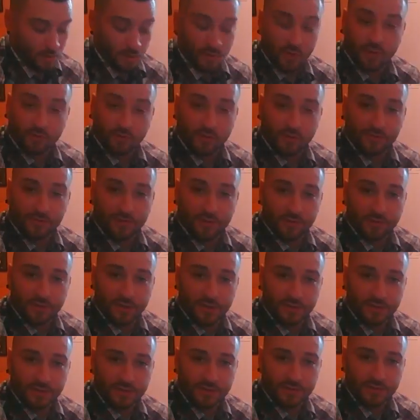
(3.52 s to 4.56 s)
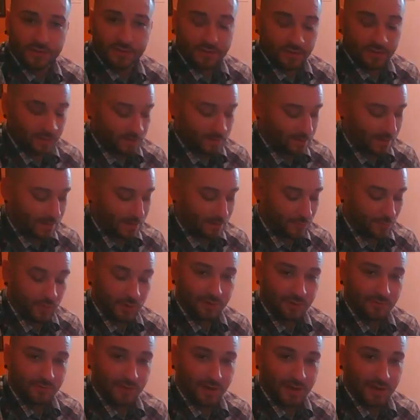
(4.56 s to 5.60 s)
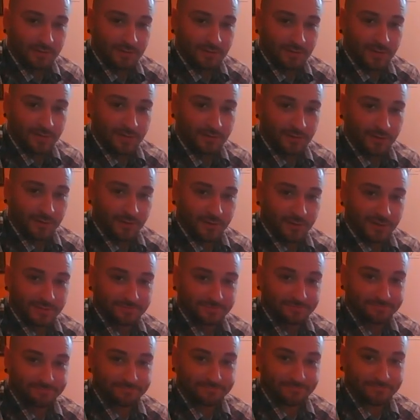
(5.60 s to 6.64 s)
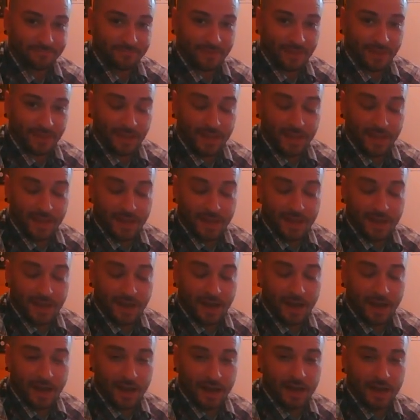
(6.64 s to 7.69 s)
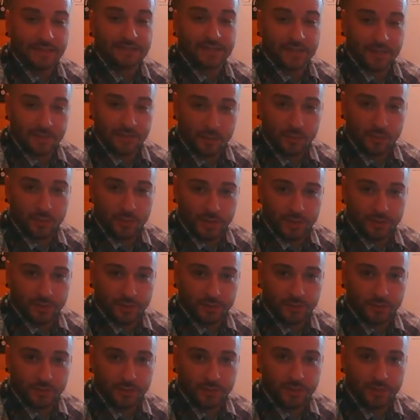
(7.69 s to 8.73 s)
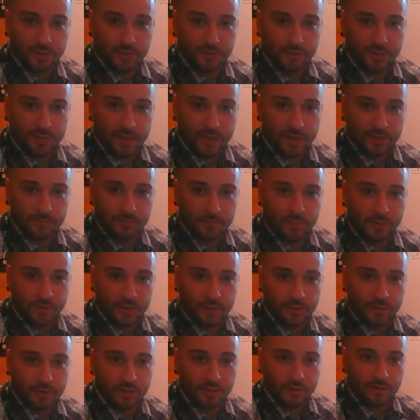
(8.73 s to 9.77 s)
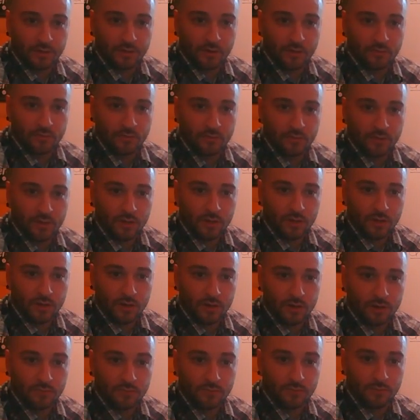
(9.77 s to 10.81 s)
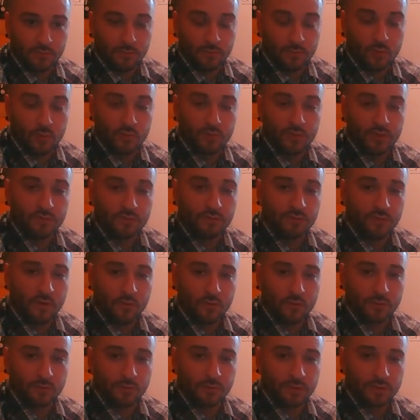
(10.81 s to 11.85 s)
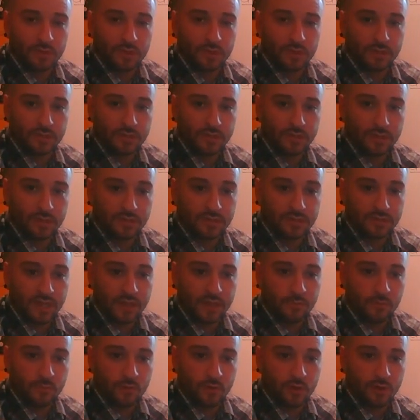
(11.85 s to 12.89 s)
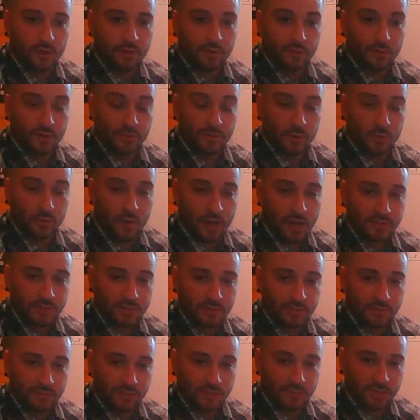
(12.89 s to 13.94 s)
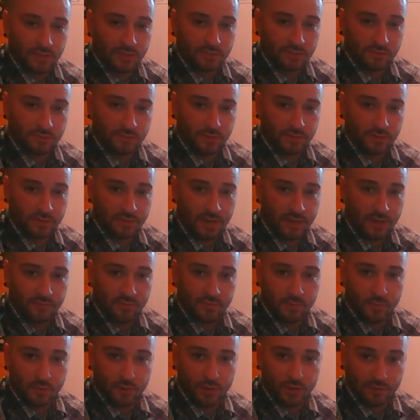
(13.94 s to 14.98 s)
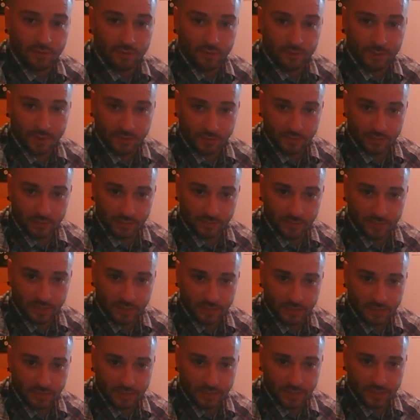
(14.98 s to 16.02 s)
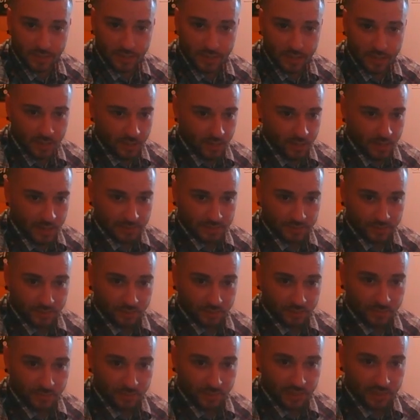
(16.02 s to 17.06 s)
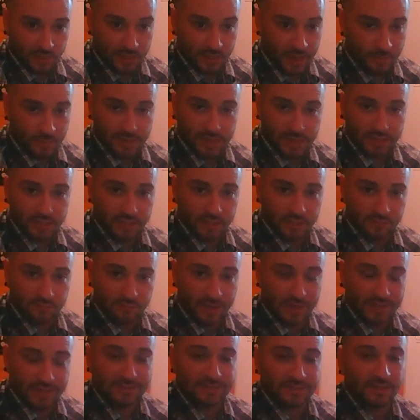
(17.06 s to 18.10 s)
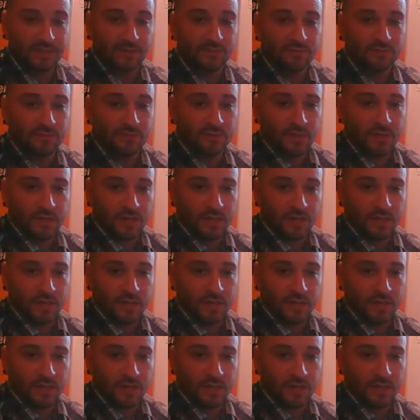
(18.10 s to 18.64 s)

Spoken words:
All right, foundations, day one of online learning. It's going to be weird. We know that. But the goal of moving forward with this is step one, you're going to be watching videos first every morning for about 20 minutes. It's going to be a combination of myself